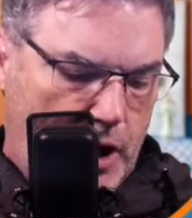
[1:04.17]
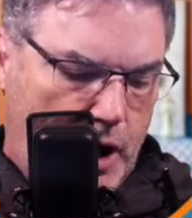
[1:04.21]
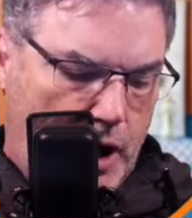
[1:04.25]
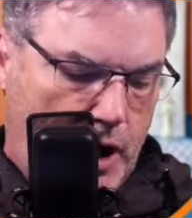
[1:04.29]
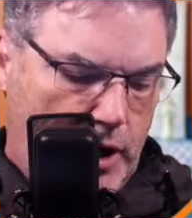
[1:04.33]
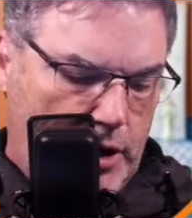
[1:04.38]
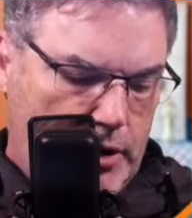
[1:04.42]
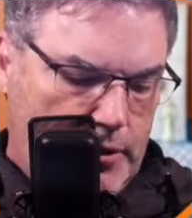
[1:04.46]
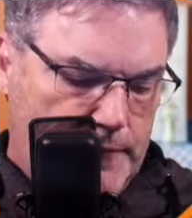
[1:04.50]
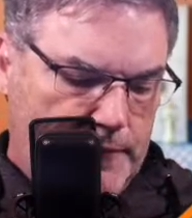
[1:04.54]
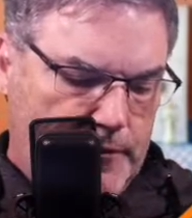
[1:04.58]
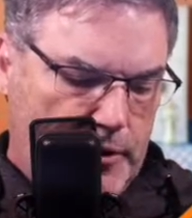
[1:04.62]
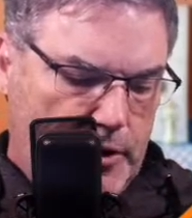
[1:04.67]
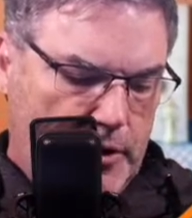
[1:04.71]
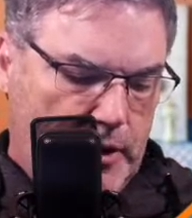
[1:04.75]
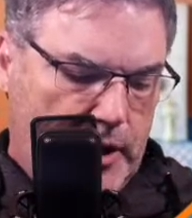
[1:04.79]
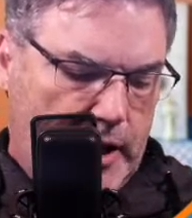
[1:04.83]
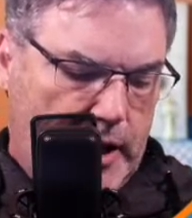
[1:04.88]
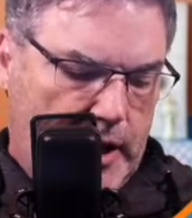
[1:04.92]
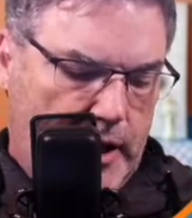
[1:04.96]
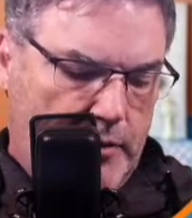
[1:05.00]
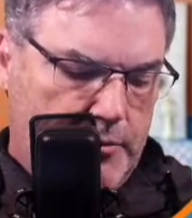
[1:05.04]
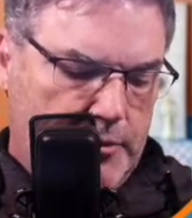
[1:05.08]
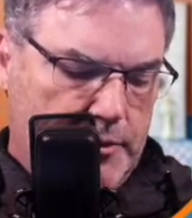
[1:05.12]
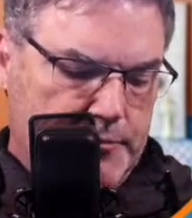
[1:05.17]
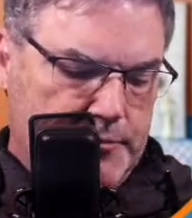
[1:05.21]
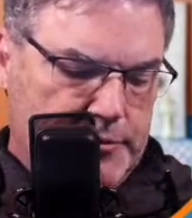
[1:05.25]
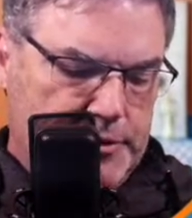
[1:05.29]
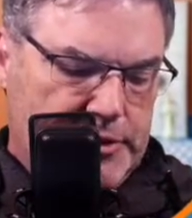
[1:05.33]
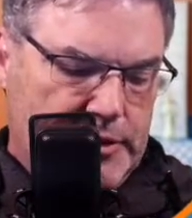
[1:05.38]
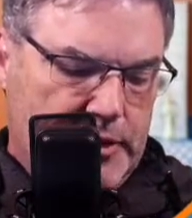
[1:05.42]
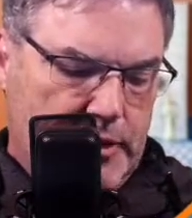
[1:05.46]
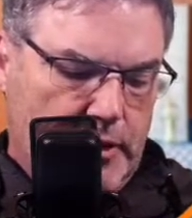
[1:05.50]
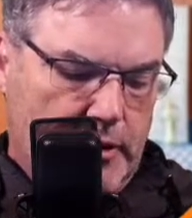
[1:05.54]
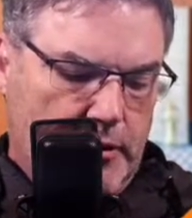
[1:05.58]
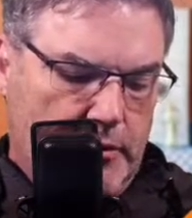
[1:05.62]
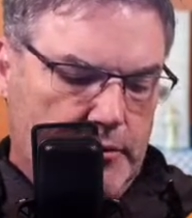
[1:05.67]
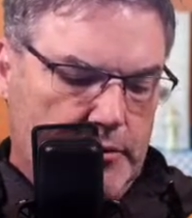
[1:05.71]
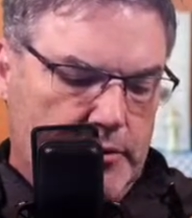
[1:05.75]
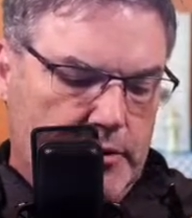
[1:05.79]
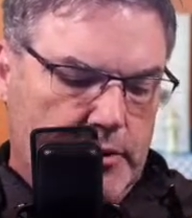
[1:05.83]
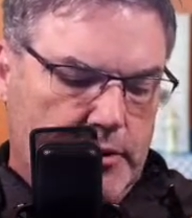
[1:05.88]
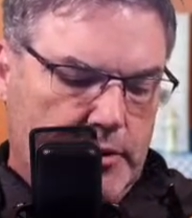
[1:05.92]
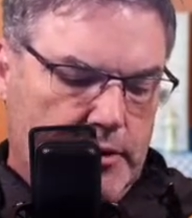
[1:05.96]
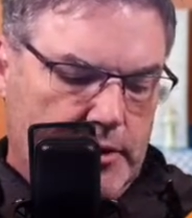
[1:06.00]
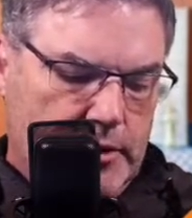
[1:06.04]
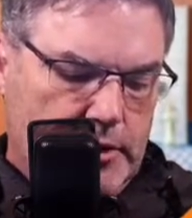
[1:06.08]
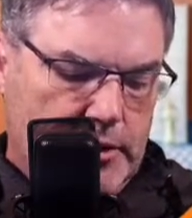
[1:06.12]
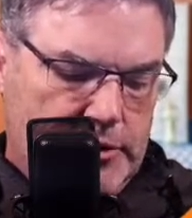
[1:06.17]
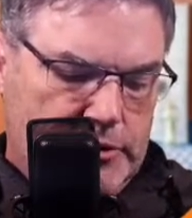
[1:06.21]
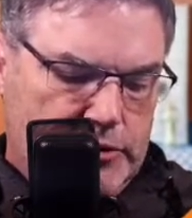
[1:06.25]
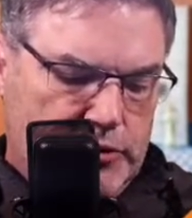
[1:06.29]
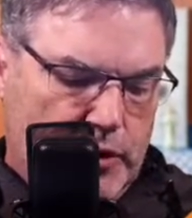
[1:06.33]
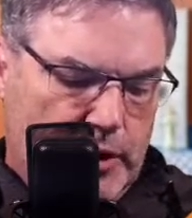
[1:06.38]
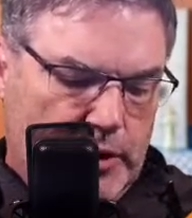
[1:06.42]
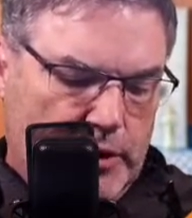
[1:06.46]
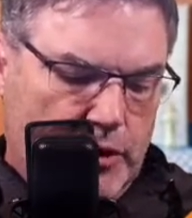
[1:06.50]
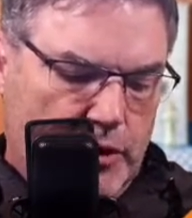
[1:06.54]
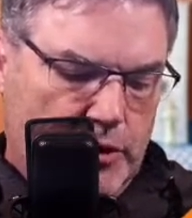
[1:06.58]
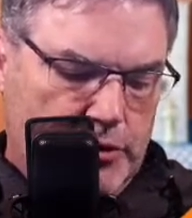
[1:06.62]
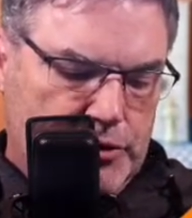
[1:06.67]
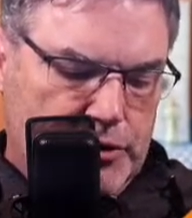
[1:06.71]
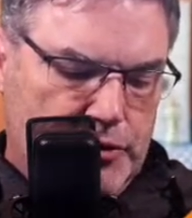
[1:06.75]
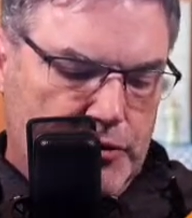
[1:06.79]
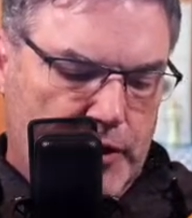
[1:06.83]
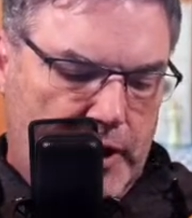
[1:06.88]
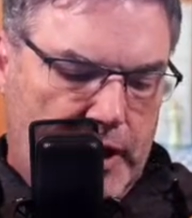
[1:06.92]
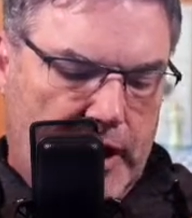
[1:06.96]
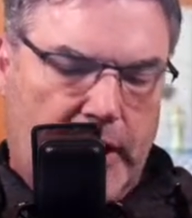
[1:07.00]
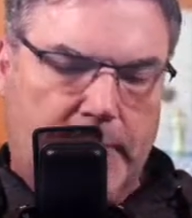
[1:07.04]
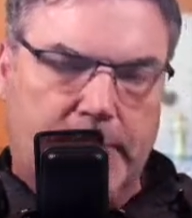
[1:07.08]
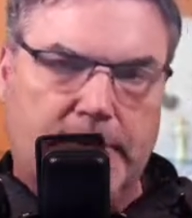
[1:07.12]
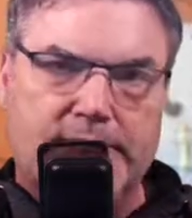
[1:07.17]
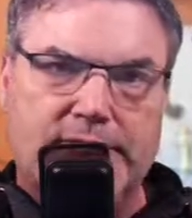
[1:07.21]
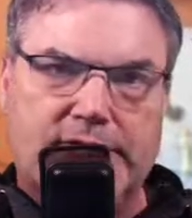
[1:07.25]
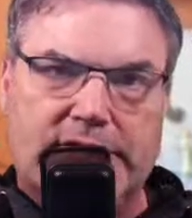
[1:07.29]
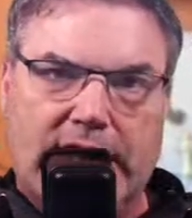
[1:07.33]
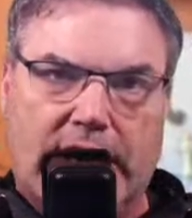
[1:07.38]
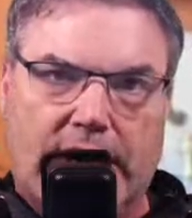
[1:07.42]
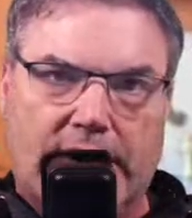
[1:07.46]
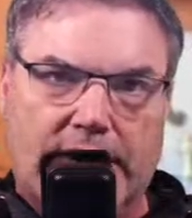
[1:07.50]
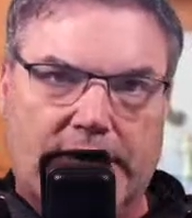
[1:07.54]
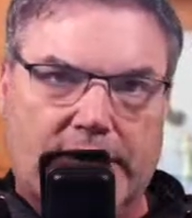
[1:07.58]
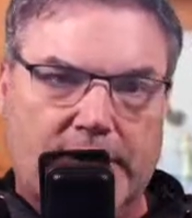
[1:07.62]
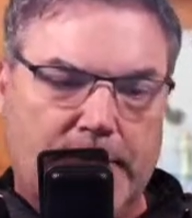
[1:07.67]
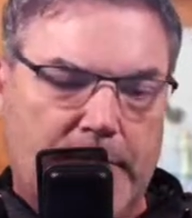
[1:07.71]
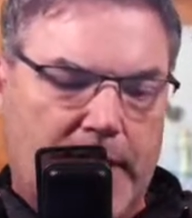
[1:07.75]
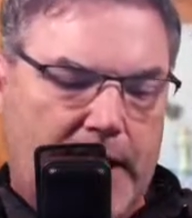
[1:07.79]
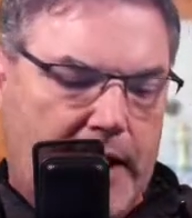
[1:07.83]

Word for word: all of your albums here. So I go to albums down at the